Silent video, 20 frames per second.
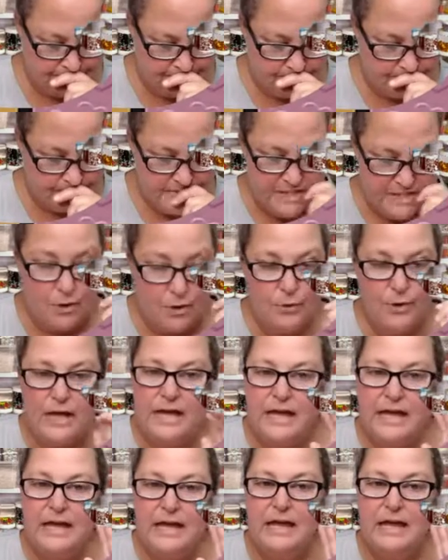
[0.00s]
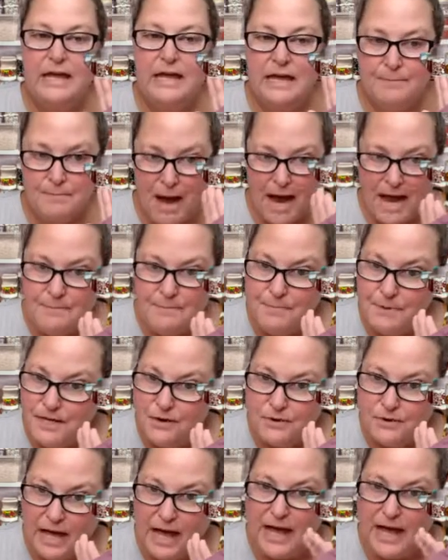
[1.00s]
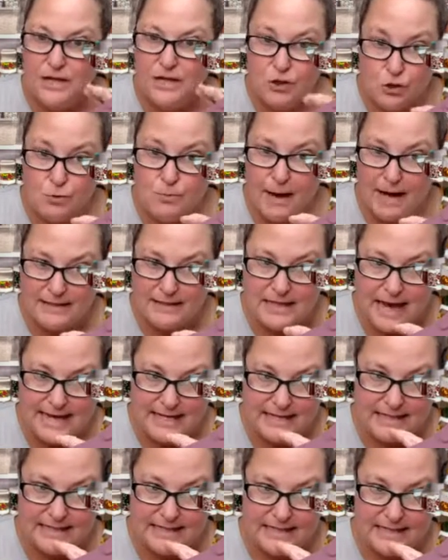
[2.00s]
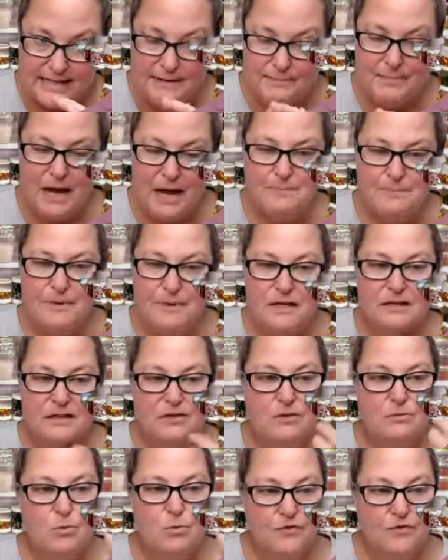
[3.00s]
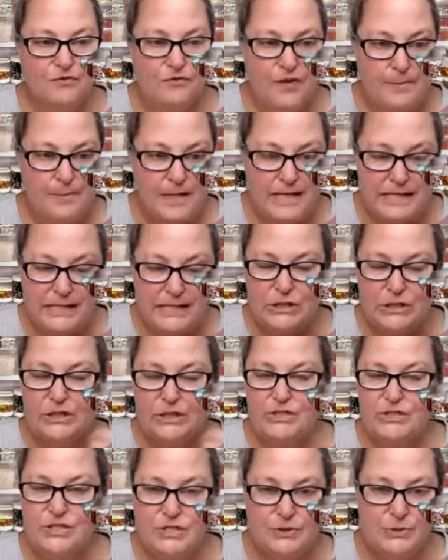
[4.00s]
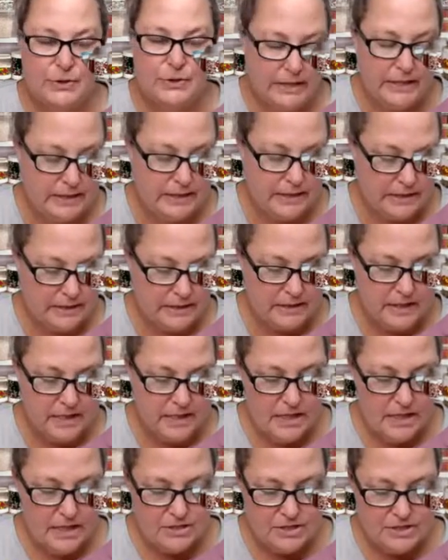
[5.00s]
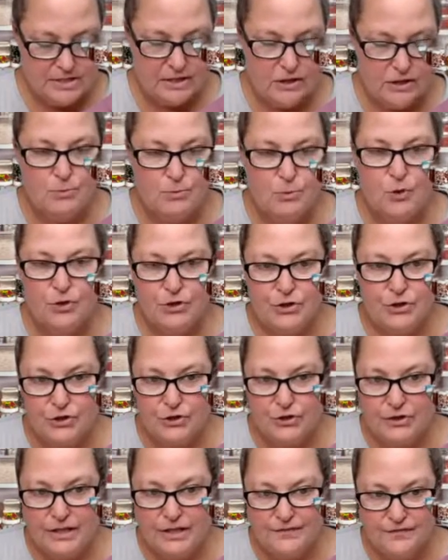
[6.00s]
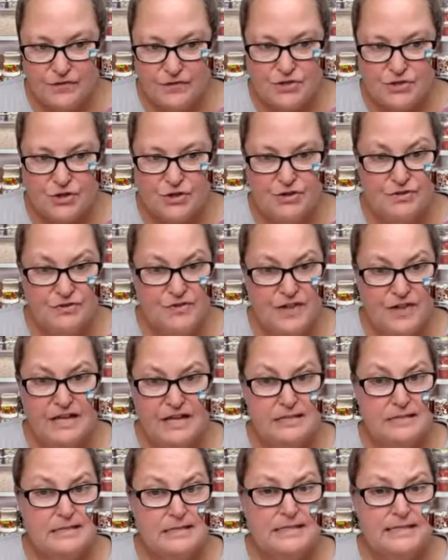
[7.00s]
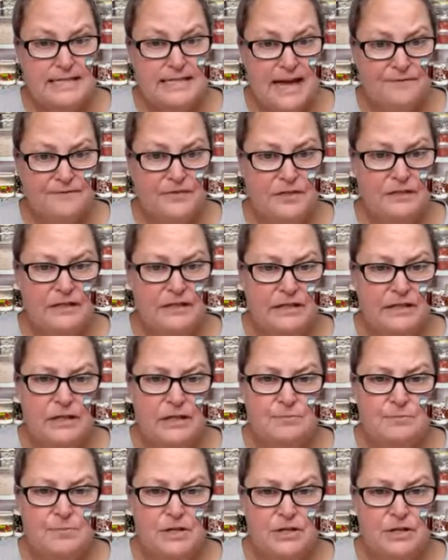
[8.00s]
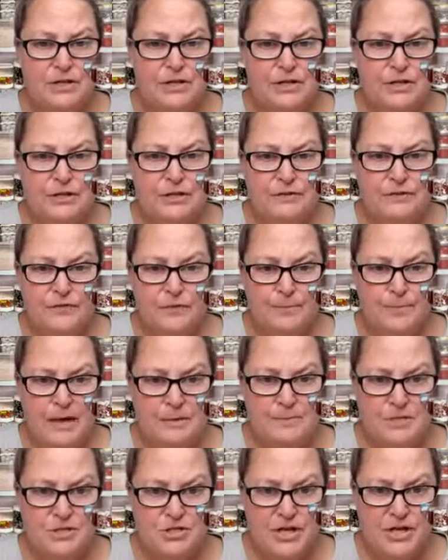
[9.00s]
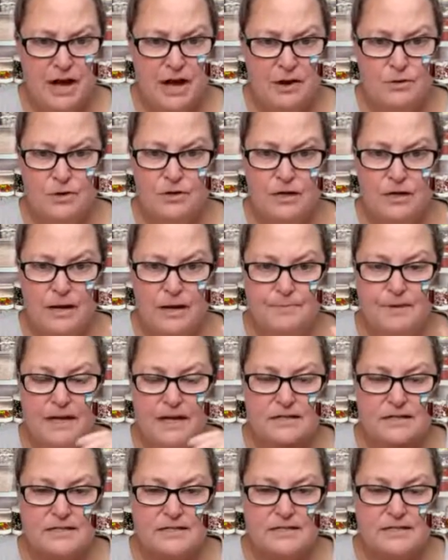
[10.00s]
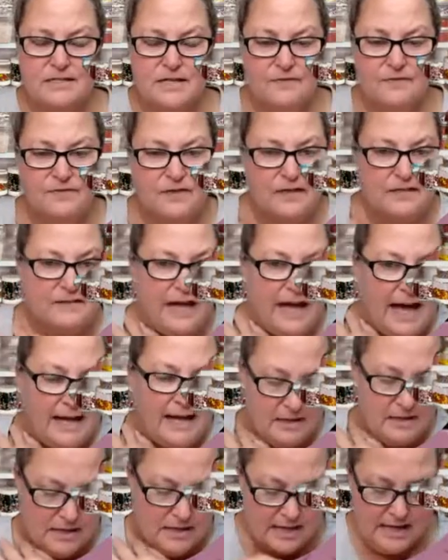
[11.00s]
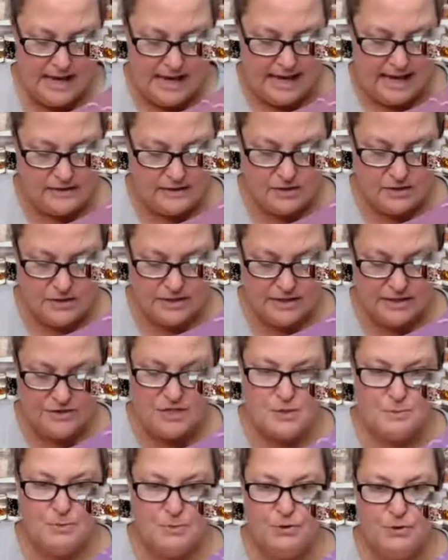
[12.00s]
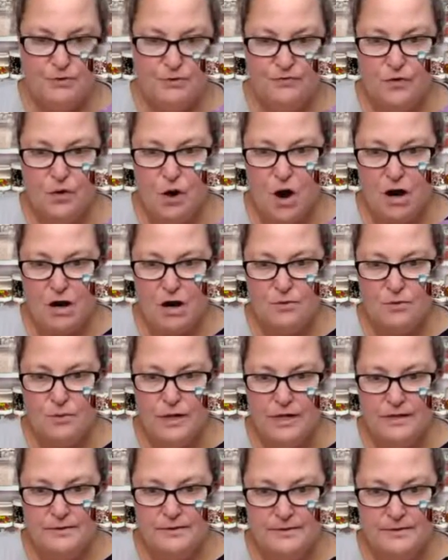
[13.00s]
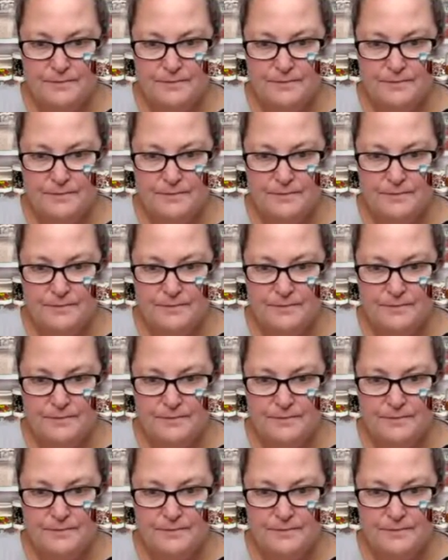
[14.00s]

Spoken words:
So it might be okay. You might like it. It might be a little more feminine look to it and just a little more girly for certain things. Definitely going to be good for baby shower cupcakes and stuff like that. And look at this beautiful heart one.